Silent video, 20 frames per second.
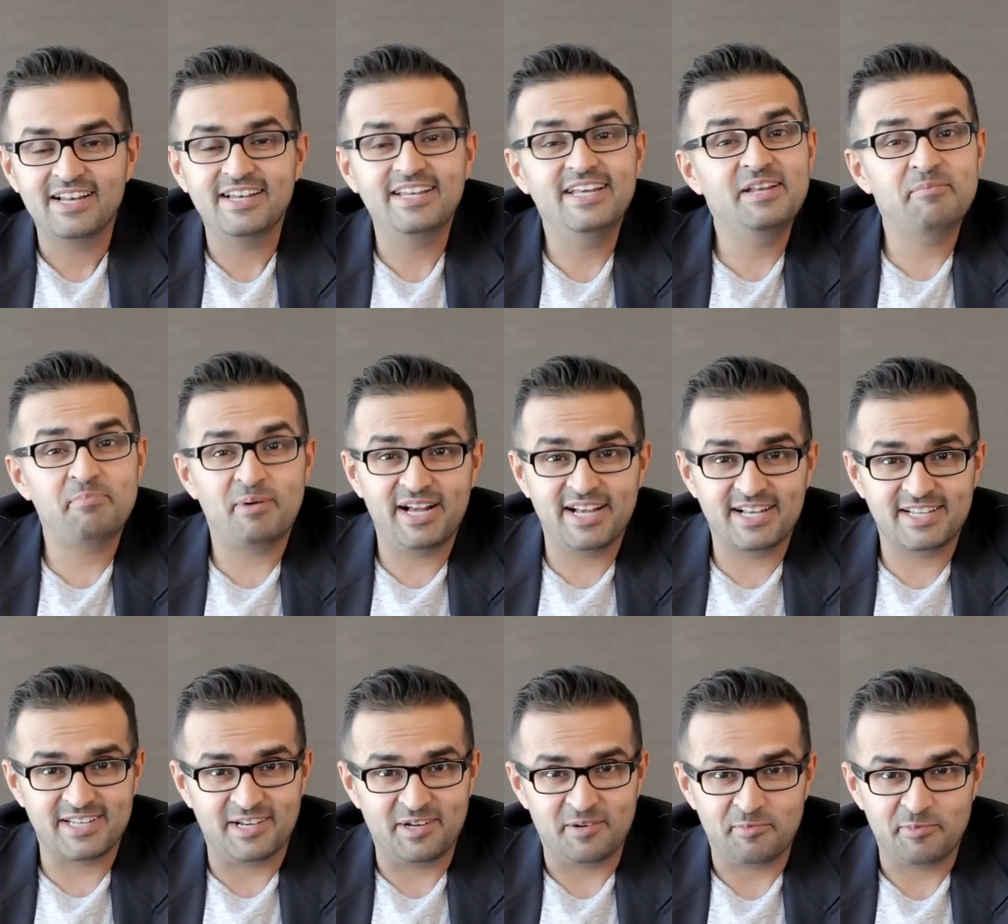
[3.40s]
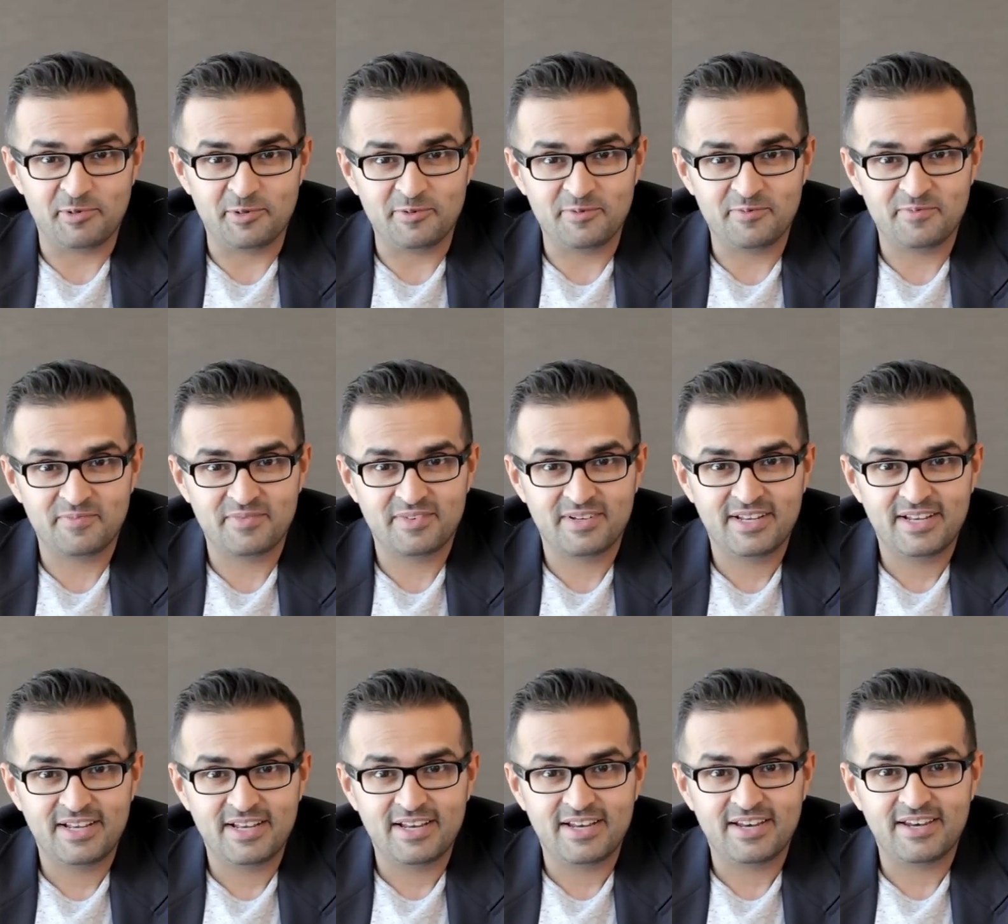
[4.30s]
Lead by example.
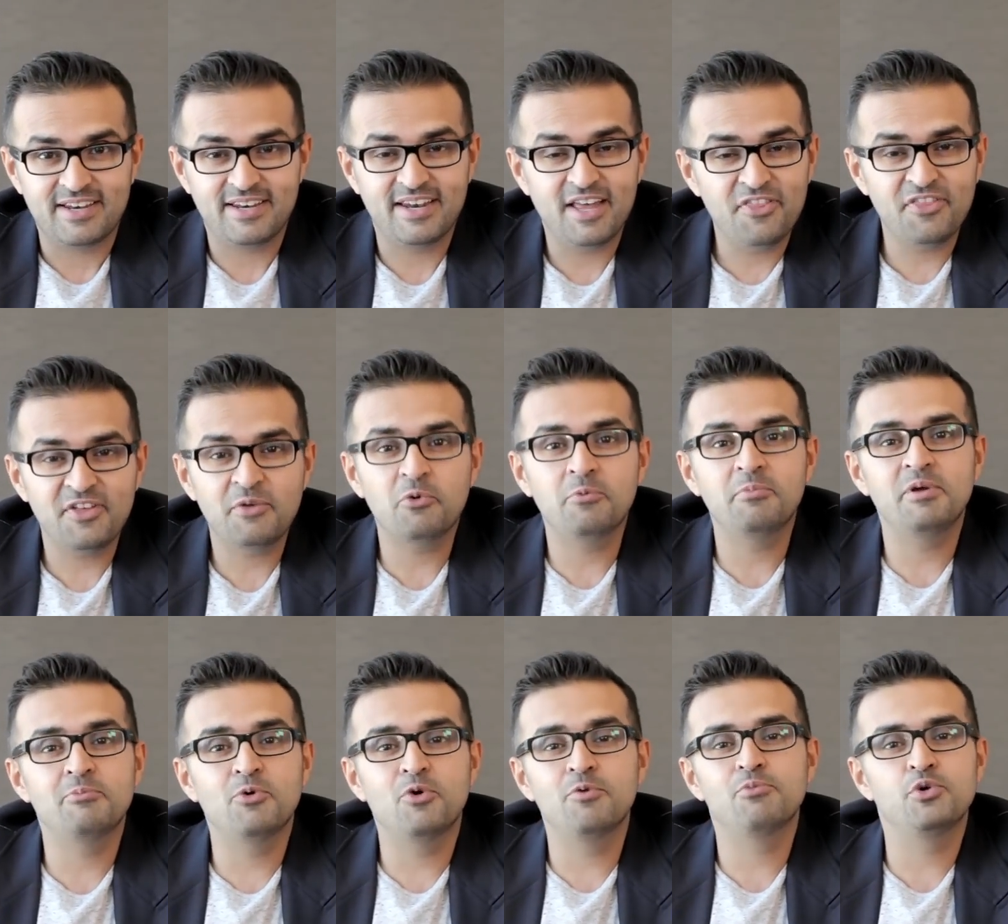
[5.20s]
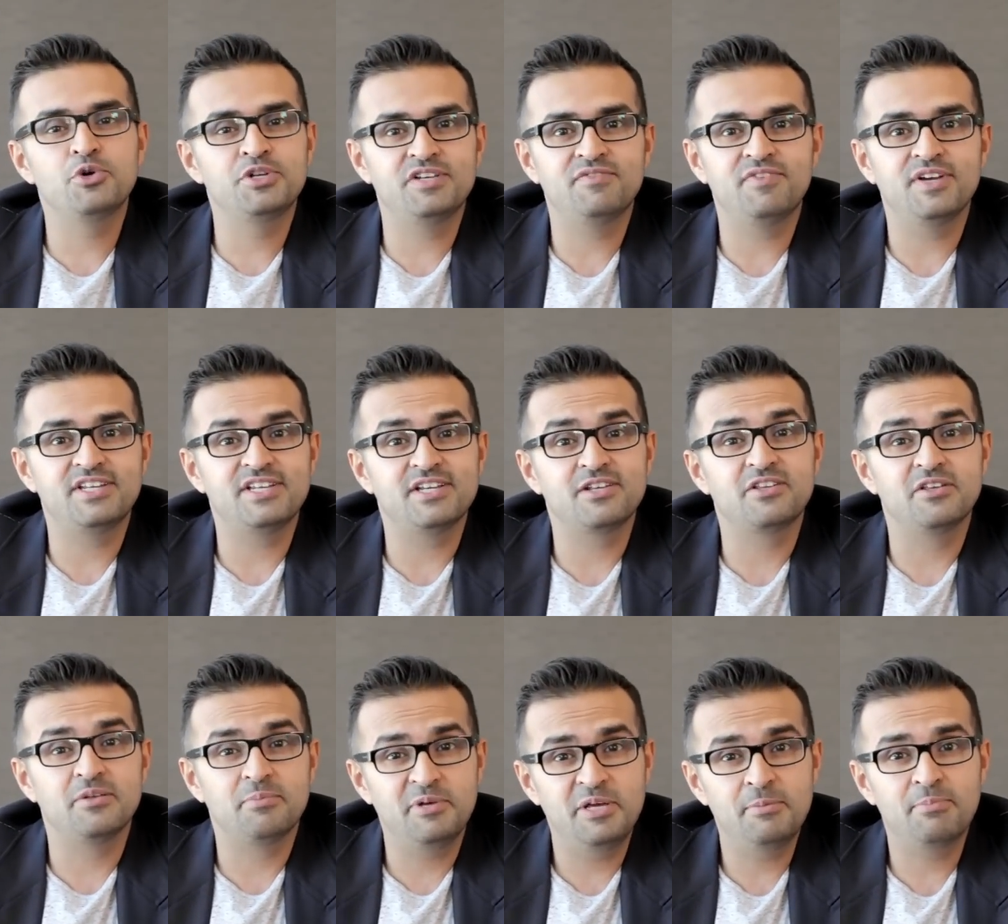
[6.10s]
Nothing will be more motivating to
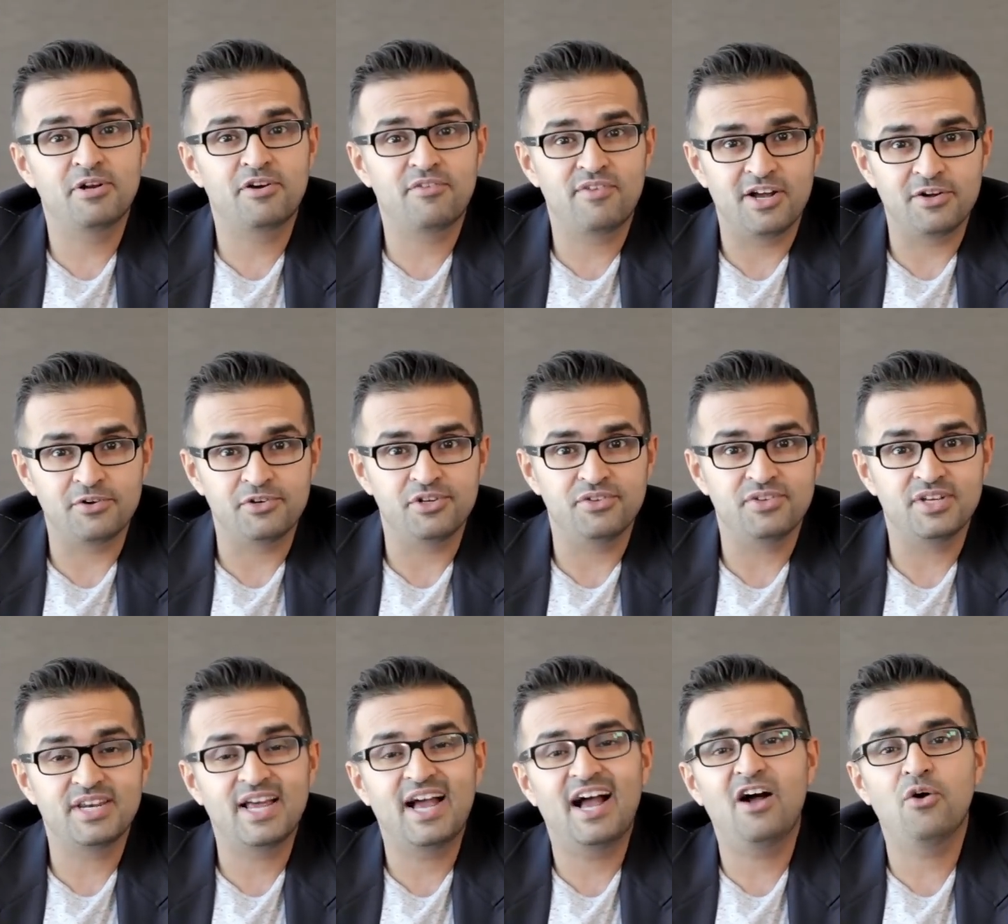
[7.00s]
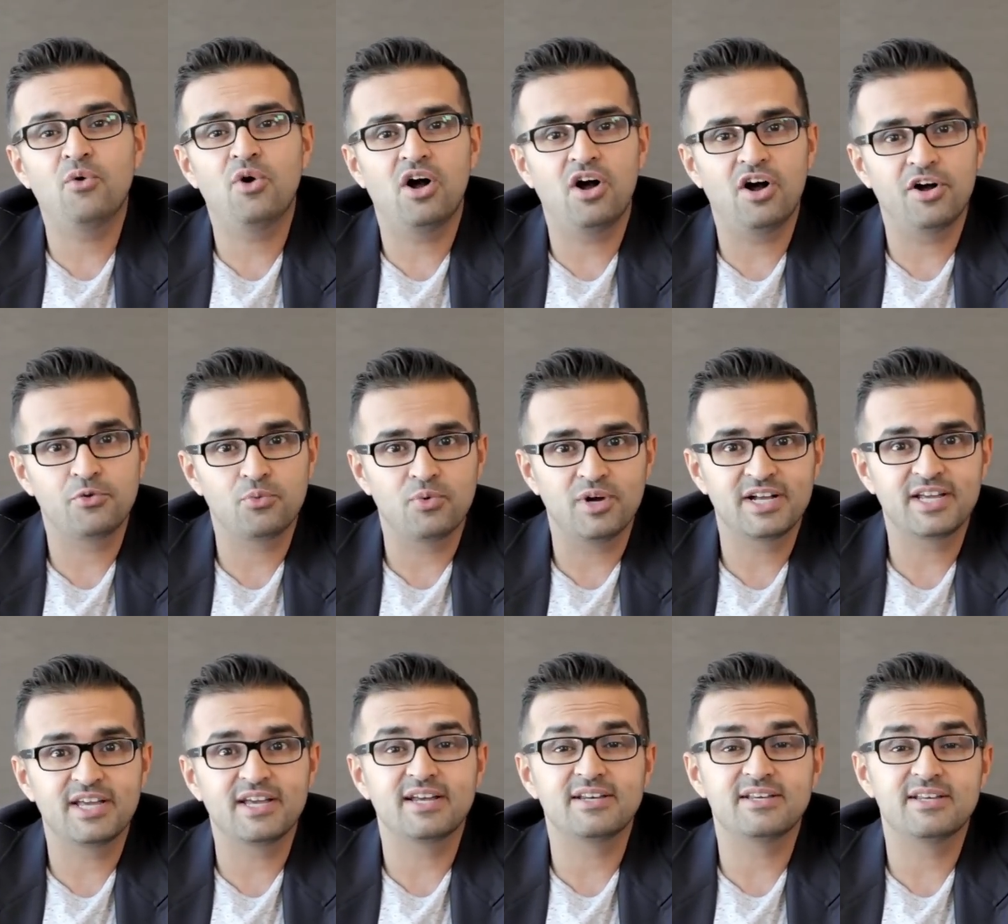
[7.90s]
the people around you than how
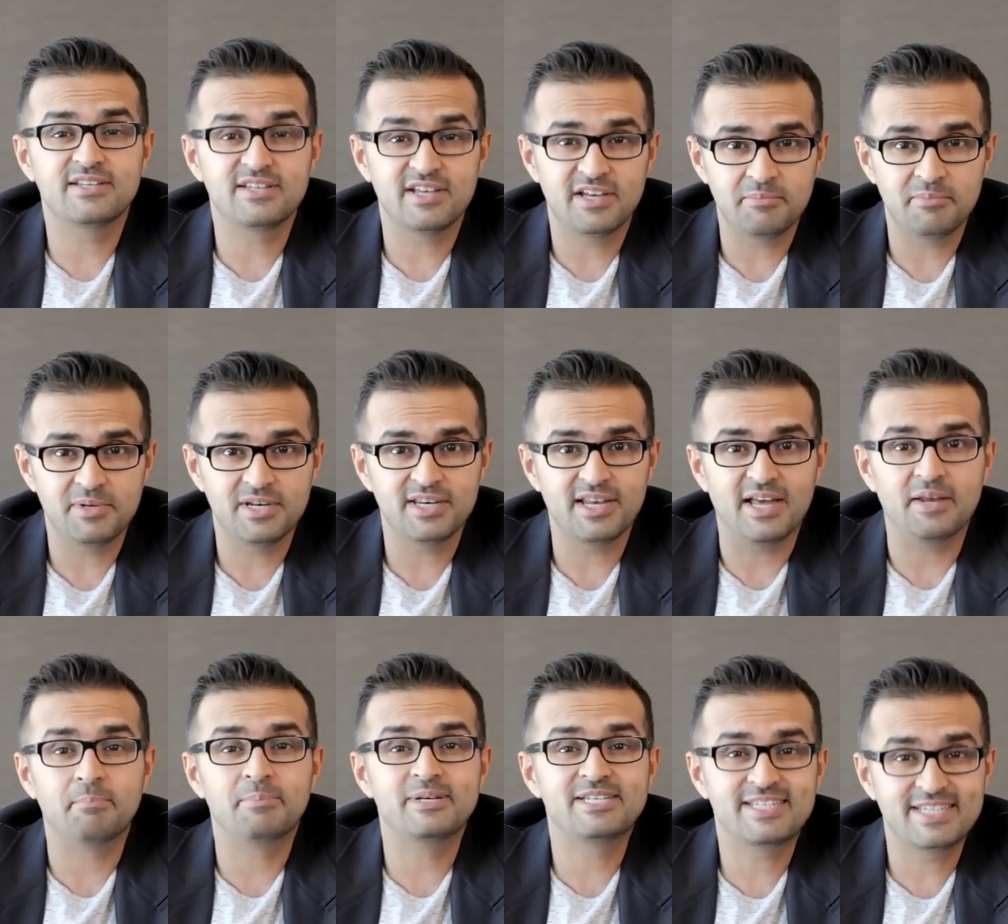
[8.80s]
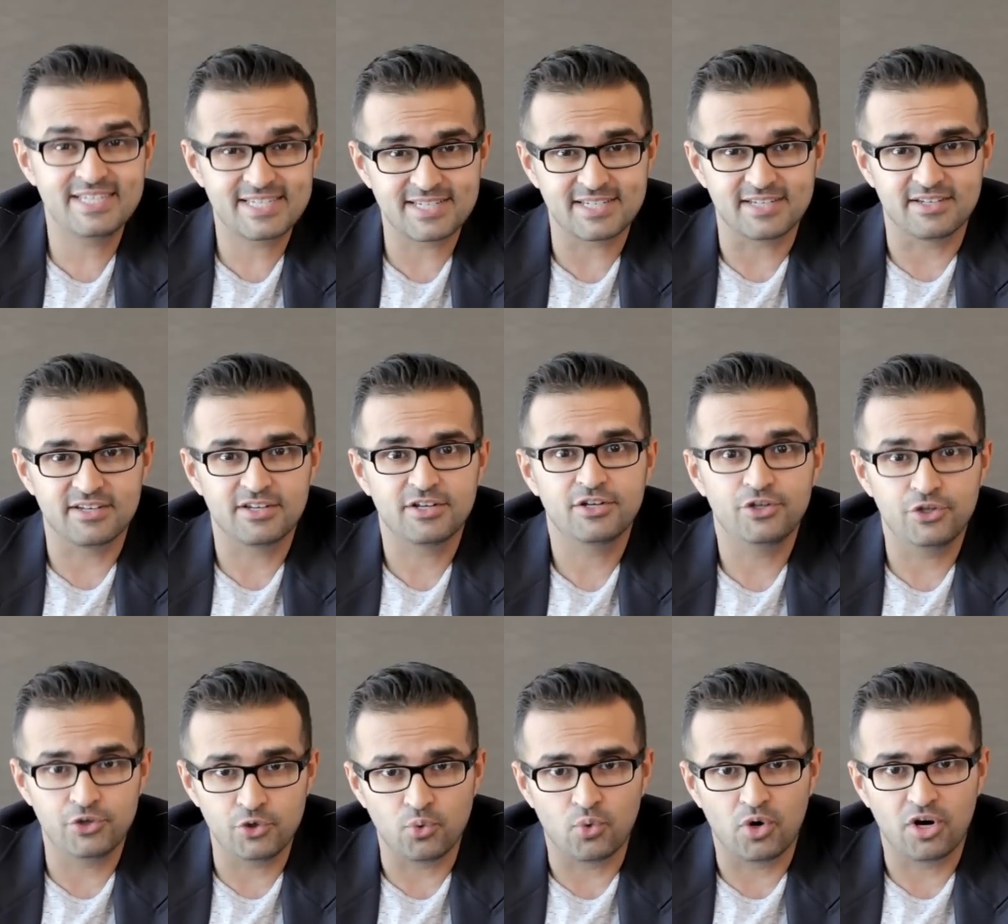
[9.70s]
hardworking and determined and persistent you